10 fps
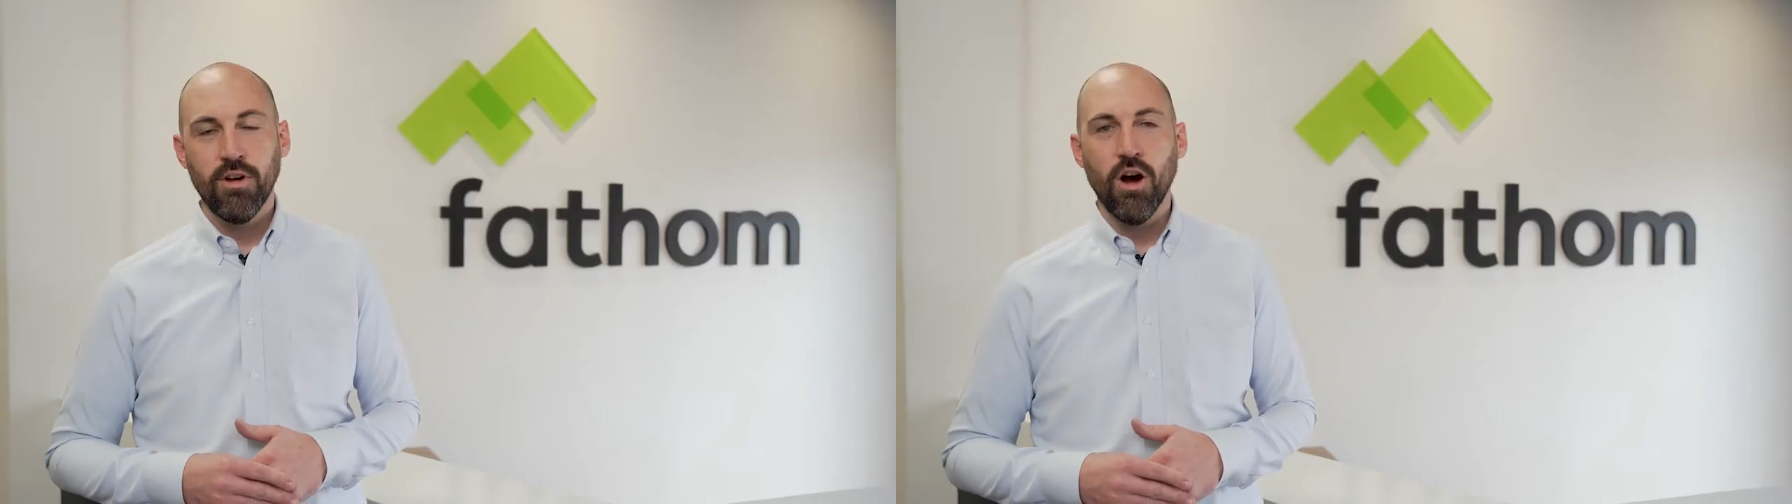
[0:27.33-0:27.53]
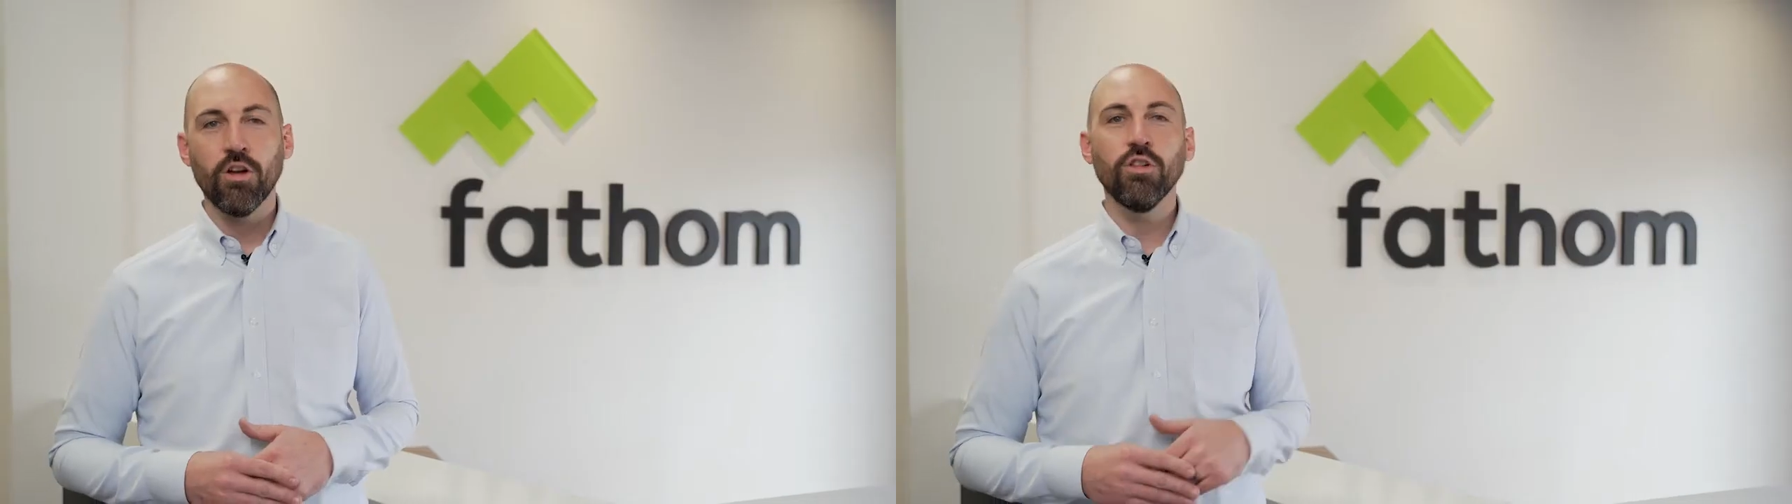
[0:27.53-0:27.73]

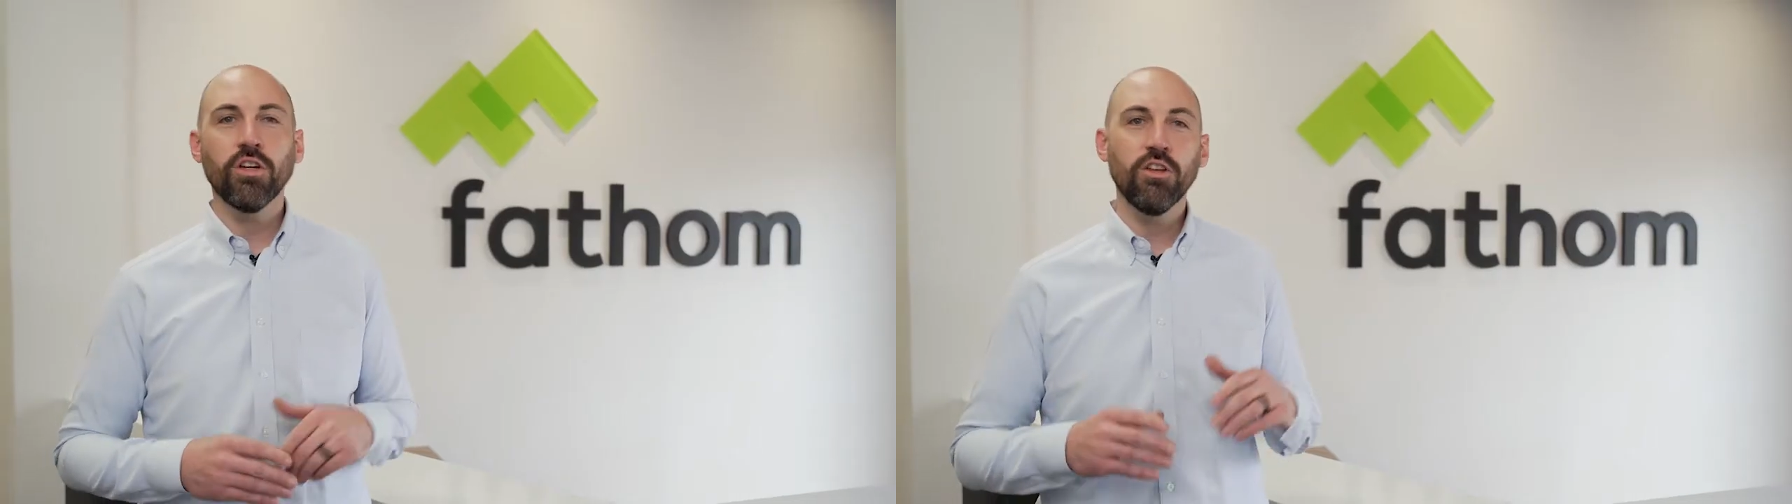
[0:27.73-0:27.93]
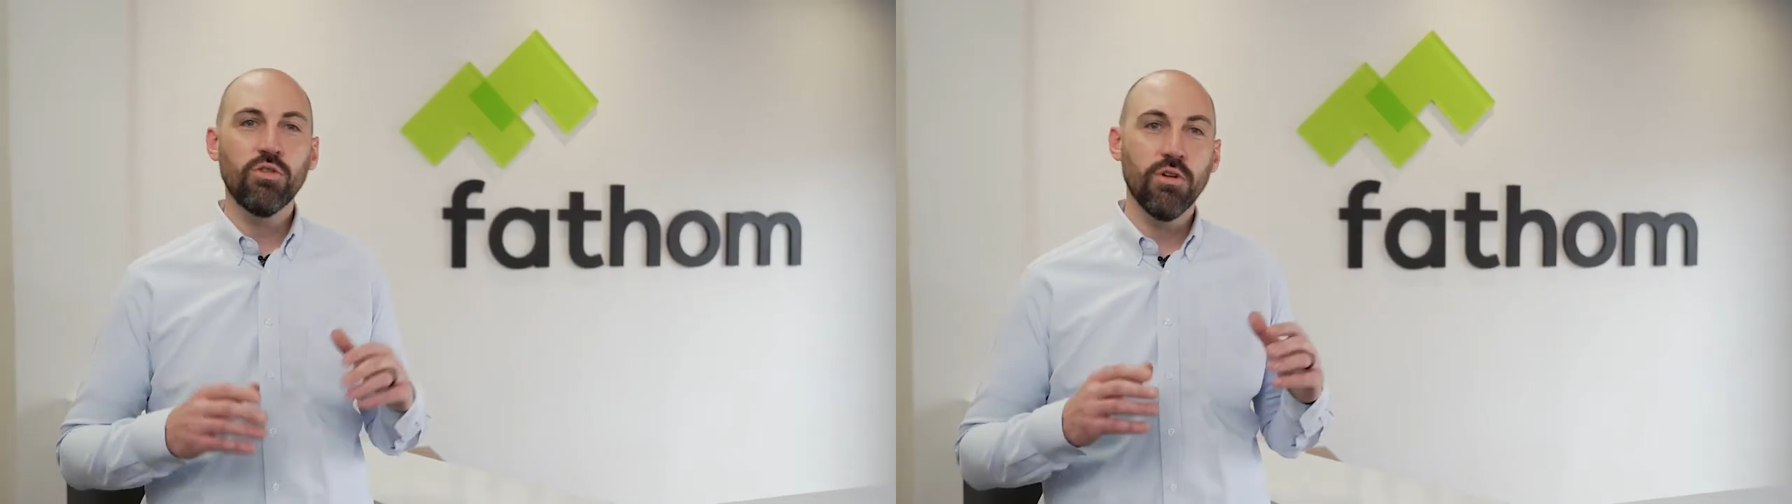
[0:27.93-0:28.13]
Are you
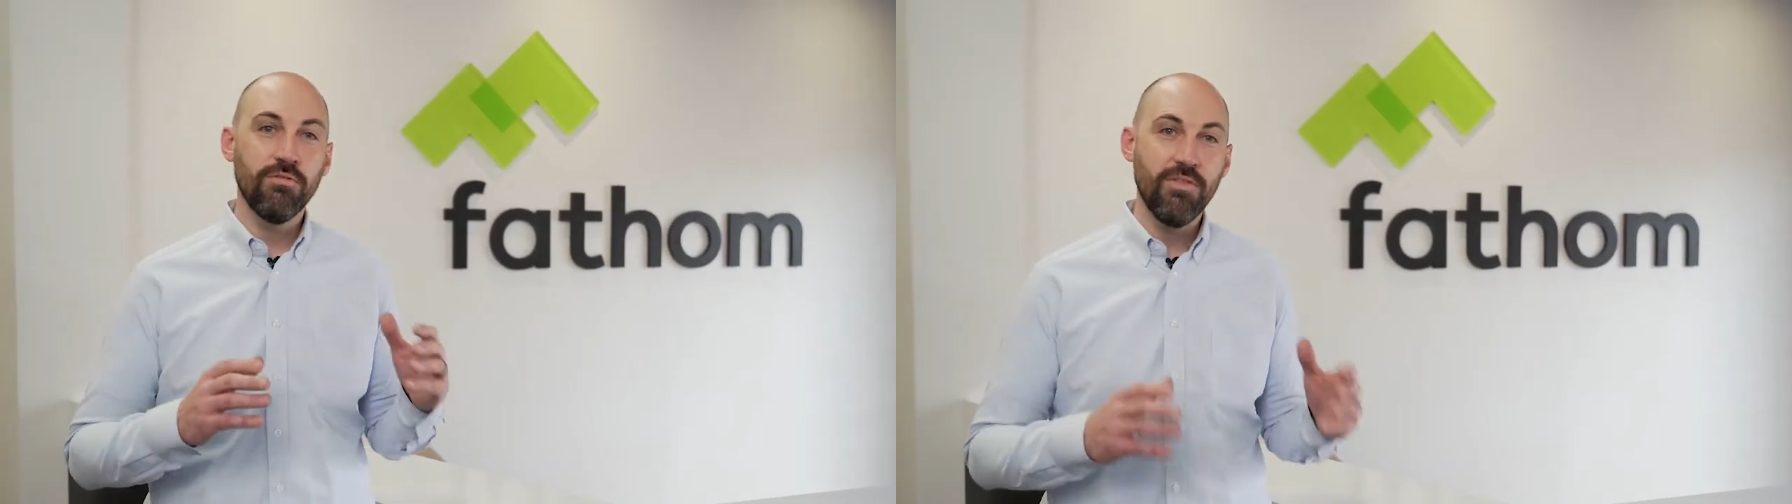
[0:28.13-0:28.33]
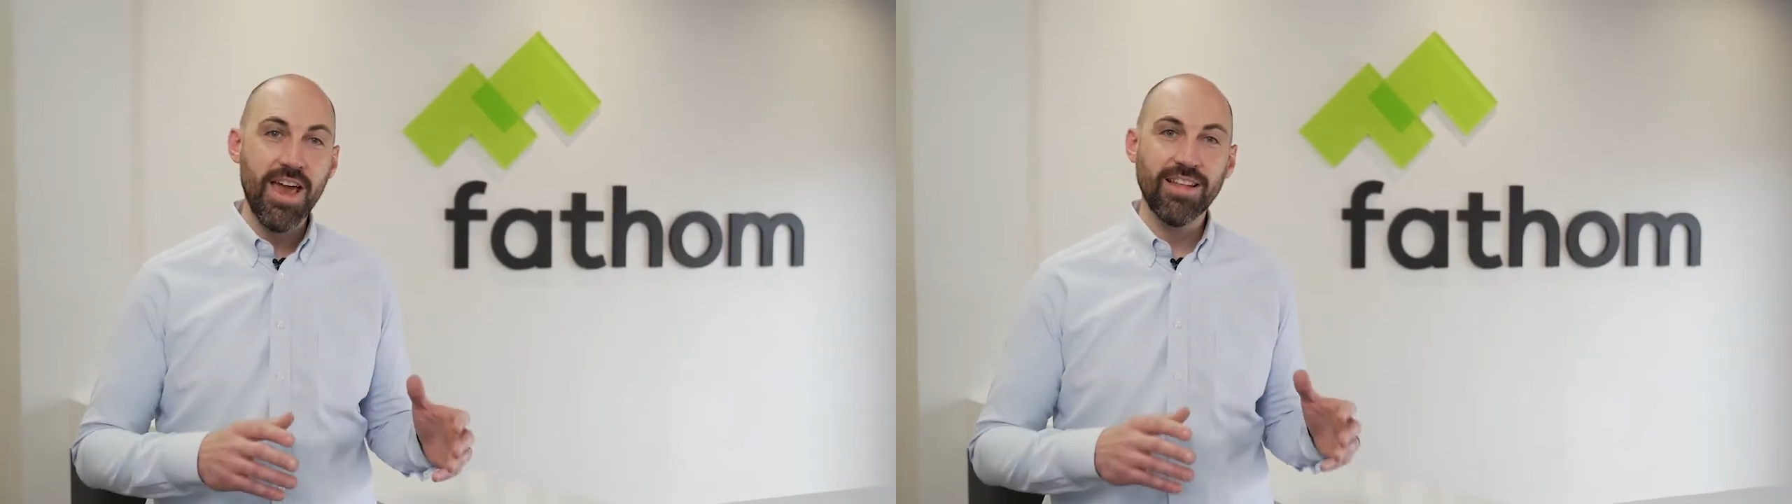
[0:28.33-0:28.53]
looking to
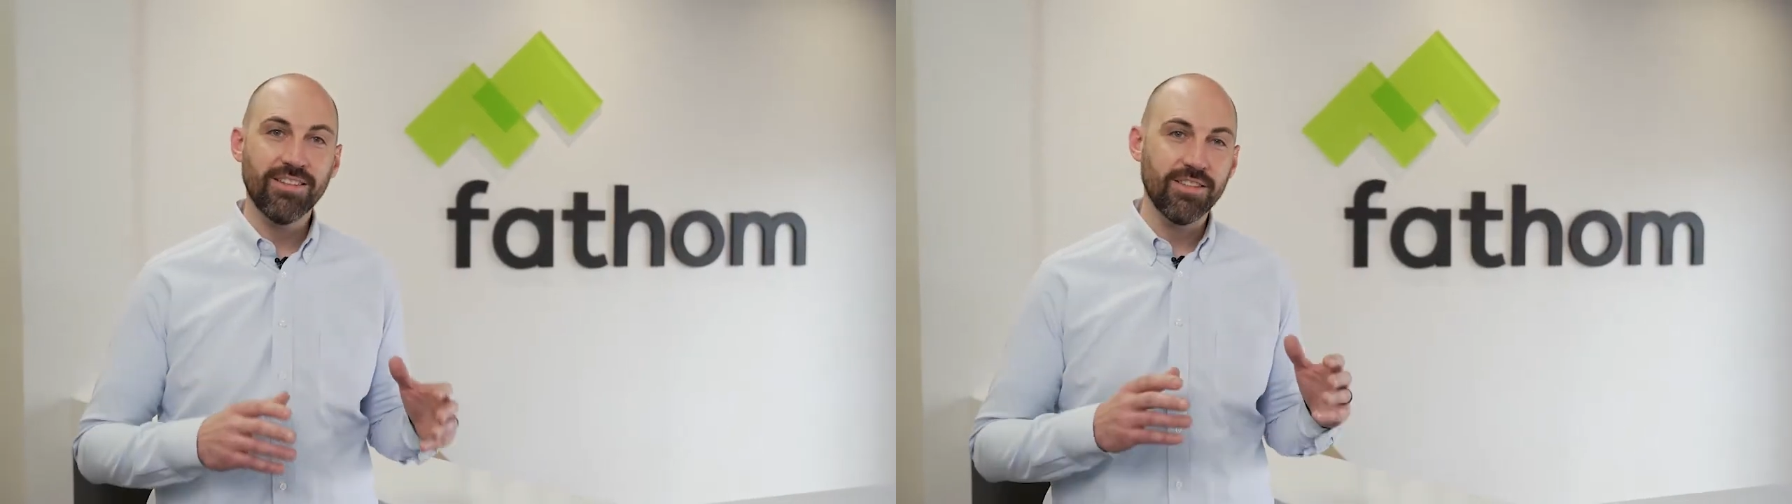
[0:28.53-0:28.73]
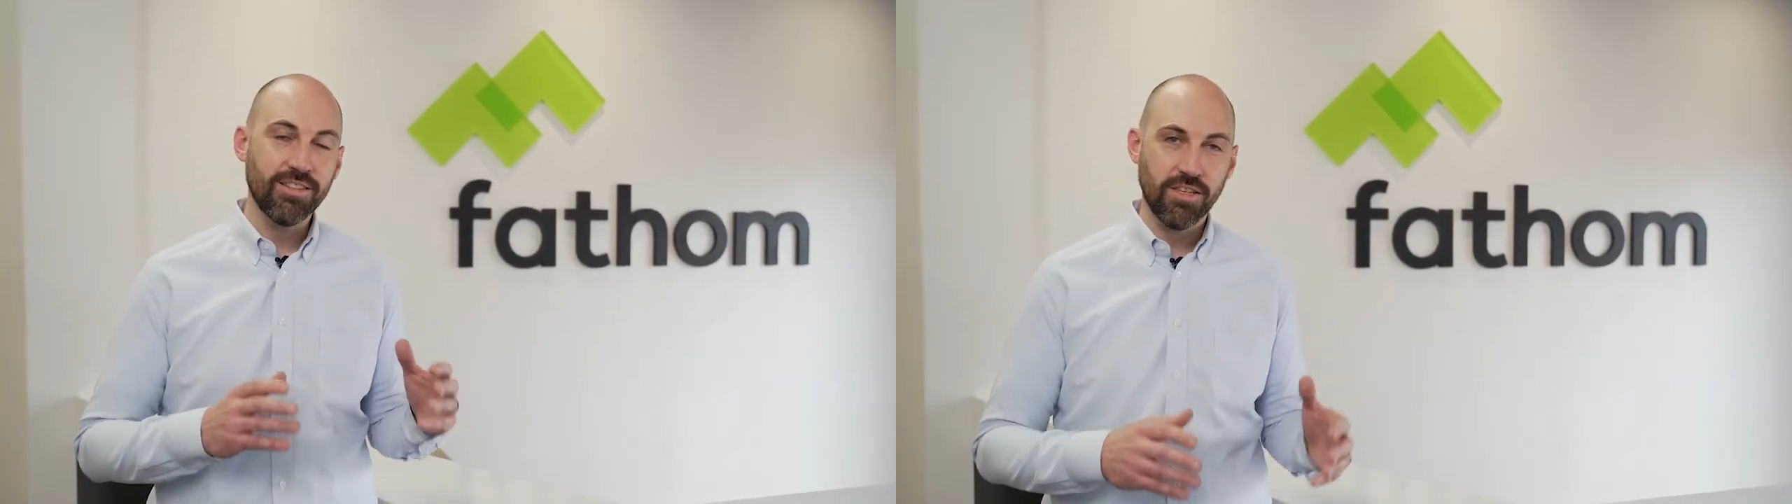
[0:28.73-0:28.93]

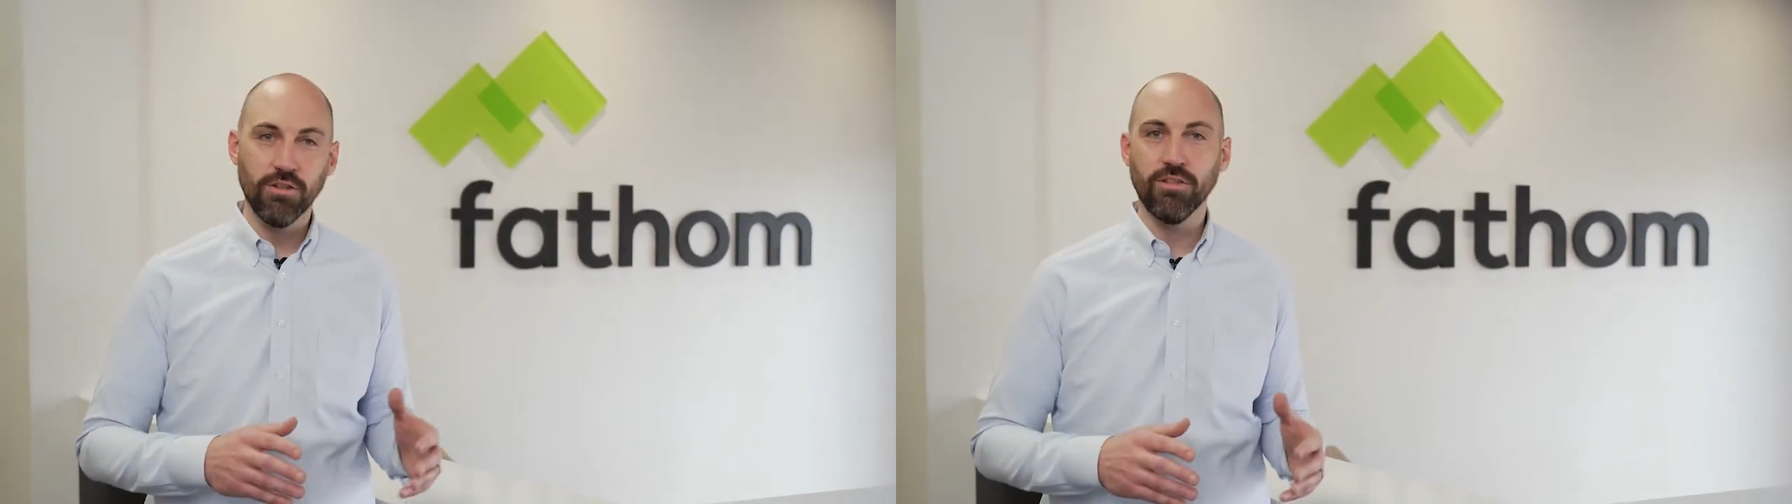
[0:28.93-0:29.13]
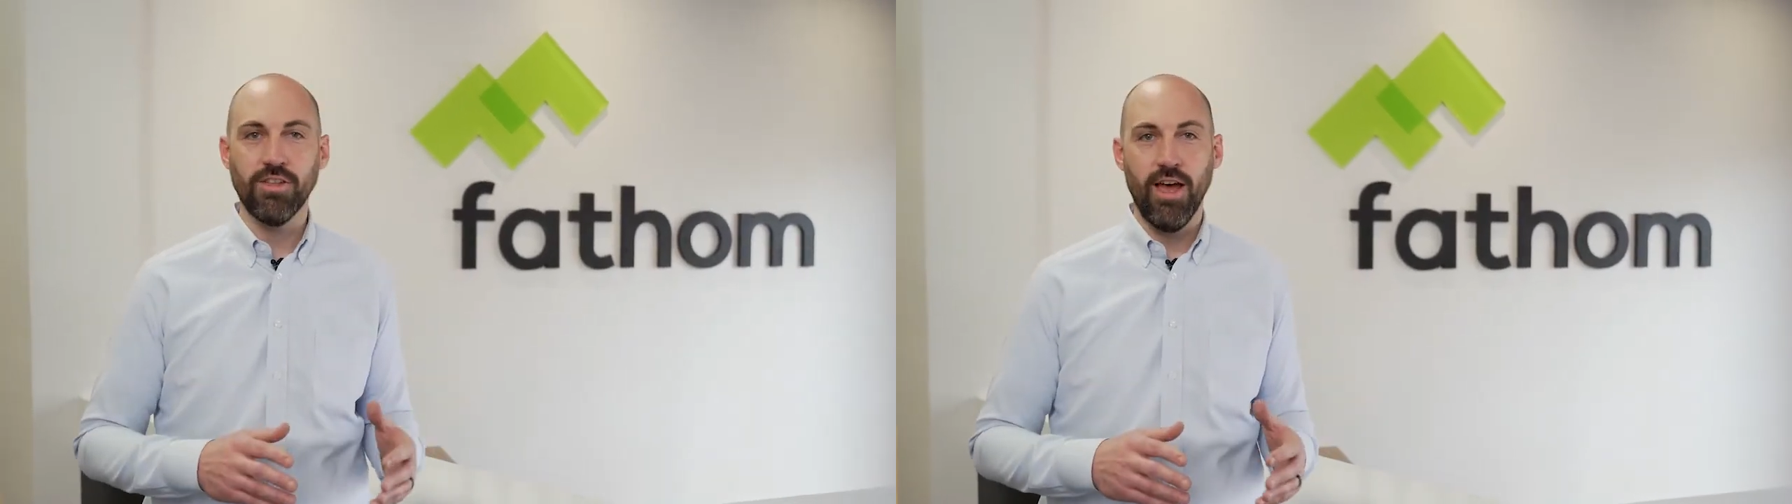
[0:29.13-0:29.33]
advance the
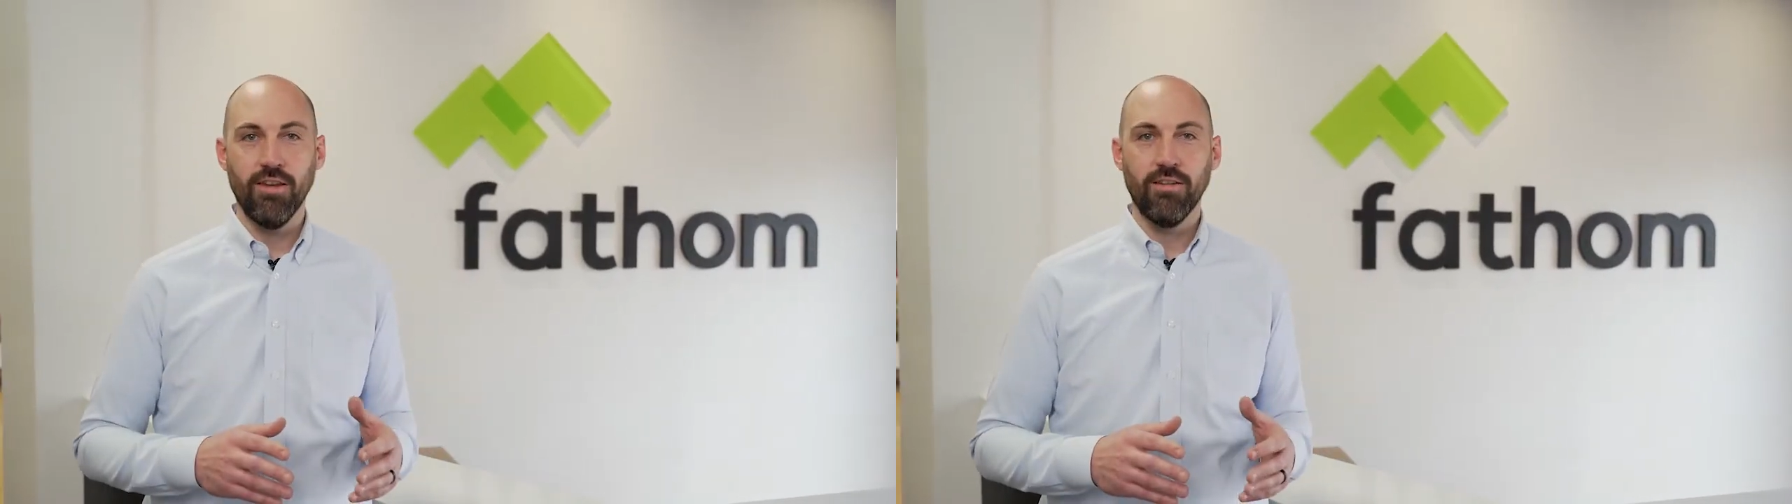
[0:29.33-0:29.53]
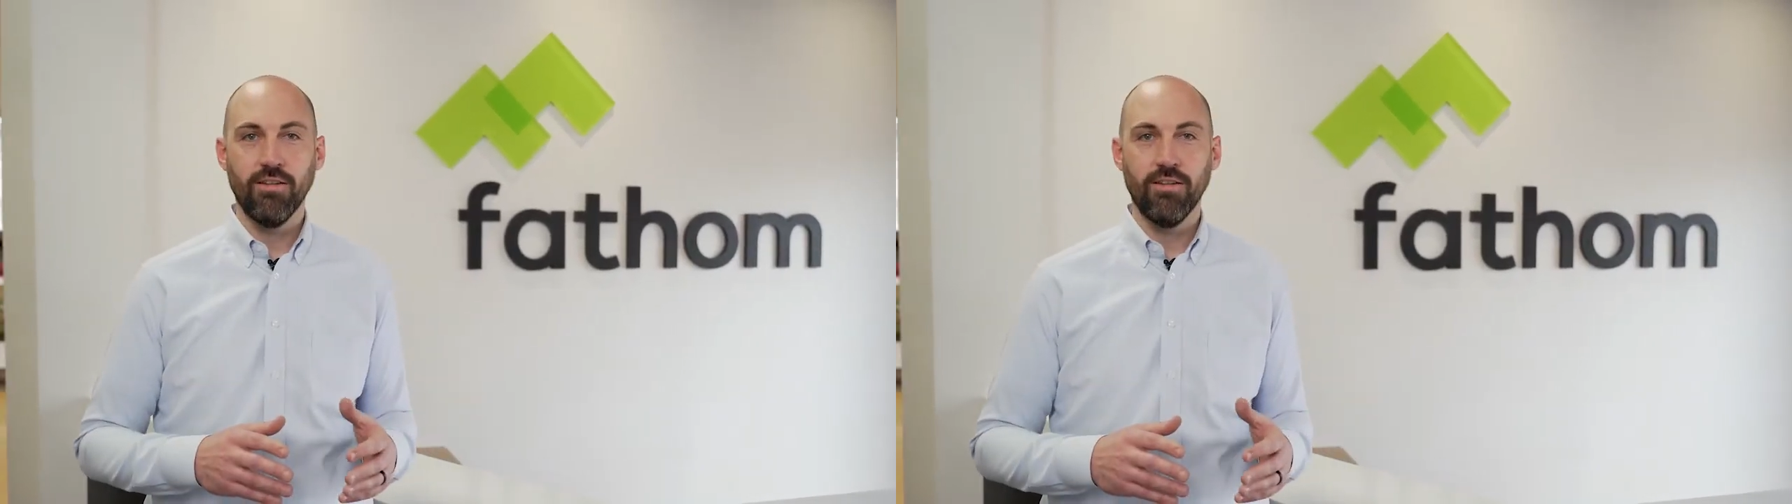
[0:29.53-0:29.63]
skill set